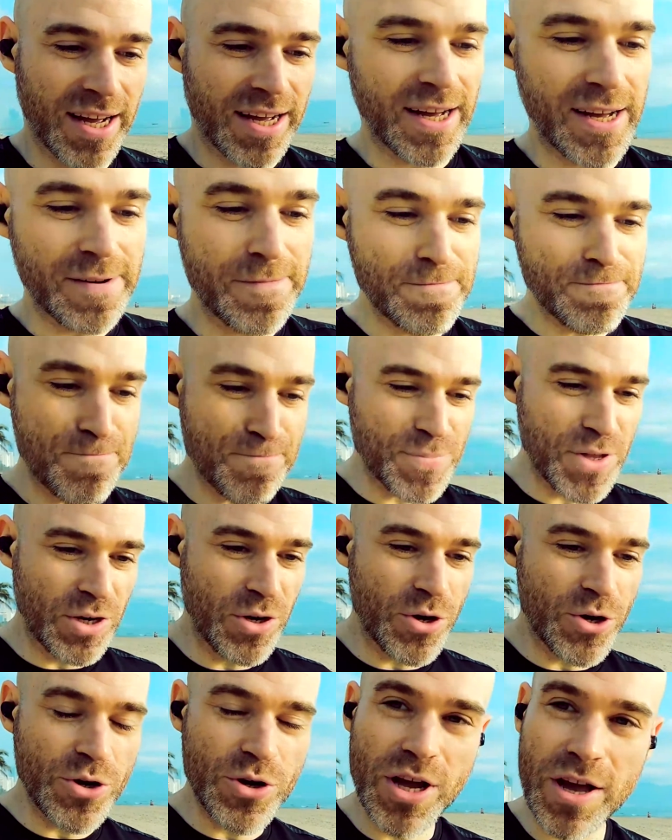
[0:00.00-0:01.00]
Um,
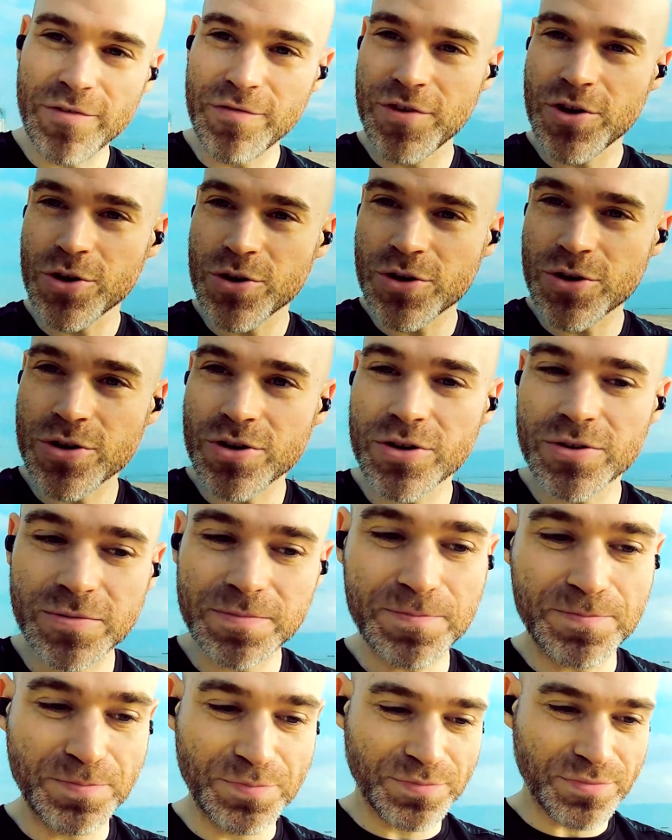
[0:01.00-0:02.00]
you know, if you're